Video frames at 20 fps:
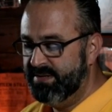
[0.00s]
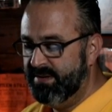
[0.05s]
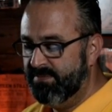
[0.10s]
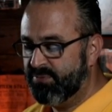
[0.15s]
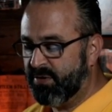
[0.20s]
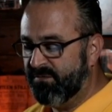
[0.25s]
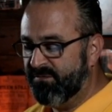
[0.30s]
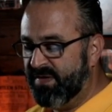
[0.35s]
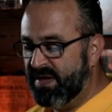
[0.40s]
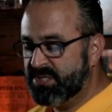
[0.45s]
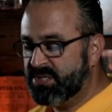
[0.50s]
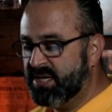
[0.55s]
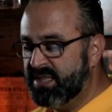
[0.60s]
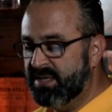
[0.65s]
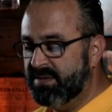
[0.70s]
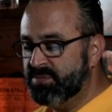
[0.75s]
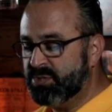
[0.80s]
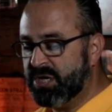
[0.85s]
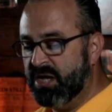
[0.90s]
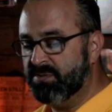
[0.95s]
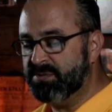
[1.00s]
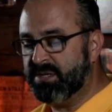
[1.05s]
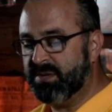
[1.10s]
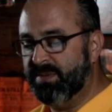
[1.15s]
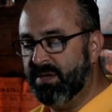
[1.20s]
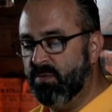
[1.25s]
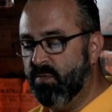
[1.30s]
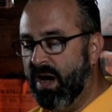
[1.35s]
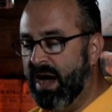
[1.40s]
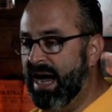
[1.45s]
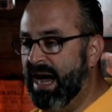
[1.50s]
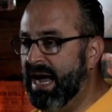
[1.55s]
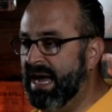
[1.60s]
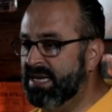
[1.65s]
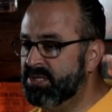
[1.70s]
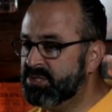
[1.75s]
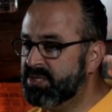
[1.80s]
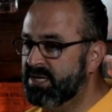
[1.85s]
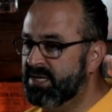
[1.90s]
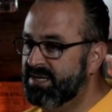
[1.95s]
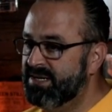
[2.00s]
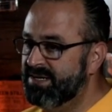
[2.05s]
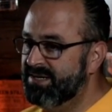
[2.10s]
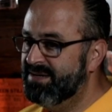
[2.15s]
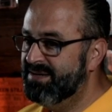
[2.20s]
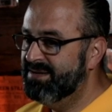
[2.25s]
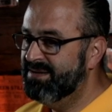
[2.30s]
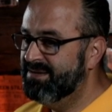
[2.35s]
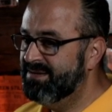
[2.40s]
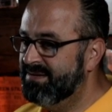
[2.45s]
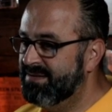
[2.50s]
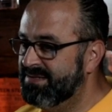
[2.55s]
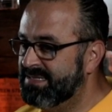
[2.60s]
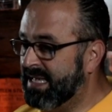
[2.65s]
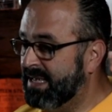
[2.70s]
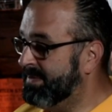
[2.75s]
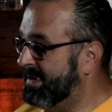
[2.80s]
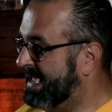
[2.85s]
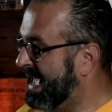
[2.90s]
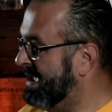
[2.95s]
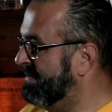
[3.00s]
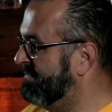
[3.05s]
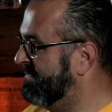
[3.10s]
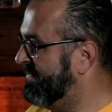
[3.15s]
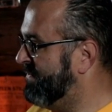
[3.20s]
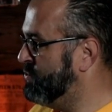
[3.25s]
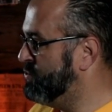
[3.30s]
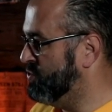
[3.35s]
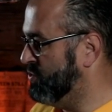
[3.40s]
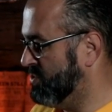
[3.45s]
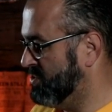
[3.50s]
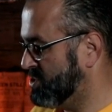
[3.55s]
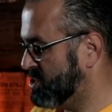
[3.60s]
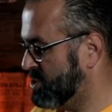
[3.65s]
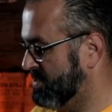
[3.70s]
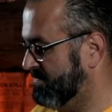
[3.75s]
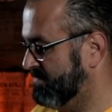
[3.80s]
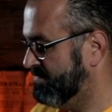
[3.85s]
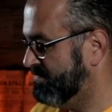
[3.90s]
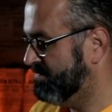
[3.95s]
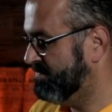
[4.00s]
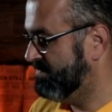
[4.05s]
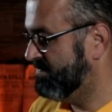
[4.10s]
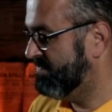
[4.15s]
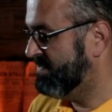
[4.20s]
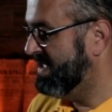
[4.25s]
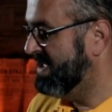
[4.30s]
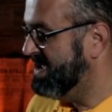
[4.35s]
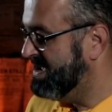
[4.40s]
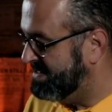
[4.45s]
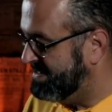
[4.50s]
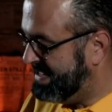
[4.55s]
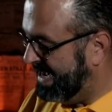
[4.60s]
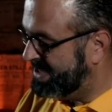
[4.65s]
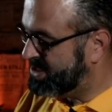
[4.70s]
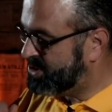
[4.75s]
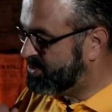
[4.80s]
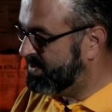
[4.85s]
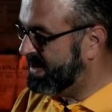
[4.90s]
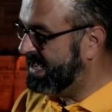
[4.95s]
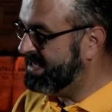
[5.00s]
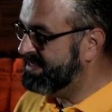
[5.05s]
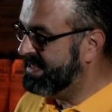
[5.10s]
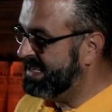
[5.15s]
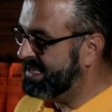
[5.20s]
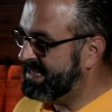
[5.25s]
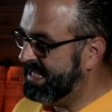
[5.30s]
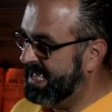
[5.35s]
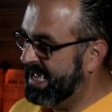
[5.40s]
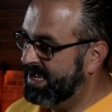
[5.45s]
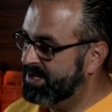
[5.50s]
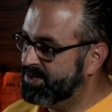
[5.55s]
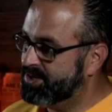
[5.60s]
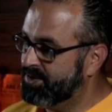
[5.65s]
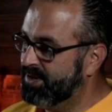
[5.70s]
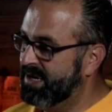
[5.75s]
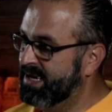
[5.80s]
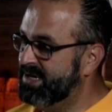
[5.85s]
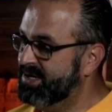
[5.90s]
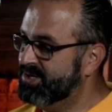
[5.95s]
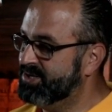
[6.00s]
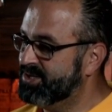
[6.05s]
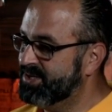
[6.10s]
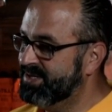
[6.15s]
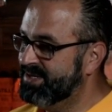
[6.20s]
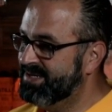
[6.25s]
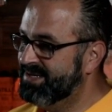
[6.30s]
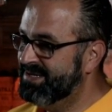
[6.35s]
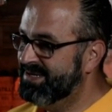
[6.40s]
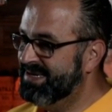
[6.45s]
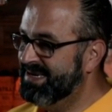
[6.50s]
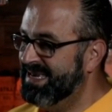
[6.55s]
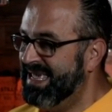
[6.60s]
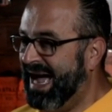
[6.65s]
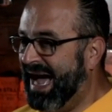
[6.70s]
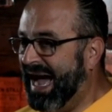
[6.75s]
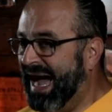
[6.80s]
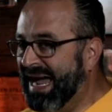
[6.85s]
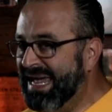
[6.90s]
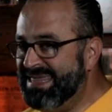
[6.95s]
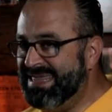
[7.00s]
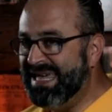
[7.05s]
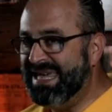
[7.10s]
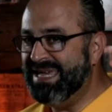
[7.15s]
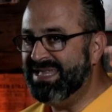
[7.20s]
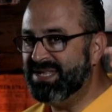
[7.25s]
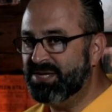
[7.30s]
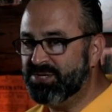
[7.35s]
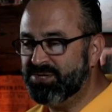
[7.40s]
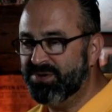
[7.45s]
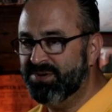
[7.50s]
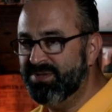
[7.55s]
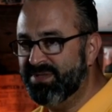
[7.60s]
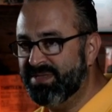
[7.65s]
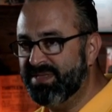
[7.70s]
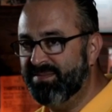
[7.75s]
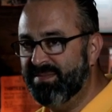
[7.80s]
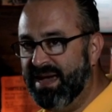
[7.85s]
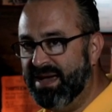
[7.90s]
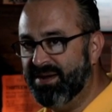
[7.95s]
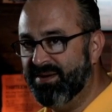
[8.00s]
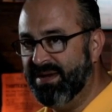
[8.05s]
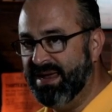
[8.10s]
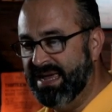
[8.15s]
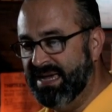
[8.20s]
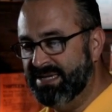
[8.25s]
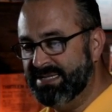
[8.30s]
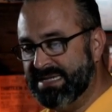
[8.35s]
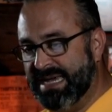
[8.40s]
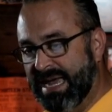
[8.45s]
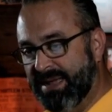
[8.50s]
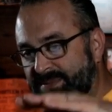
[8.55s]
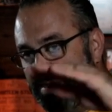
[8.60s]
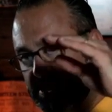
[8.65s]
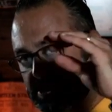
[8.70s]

Professing themselves to be wise, they became fools. That's what I think the answer is. I think the truth of the matter is, at the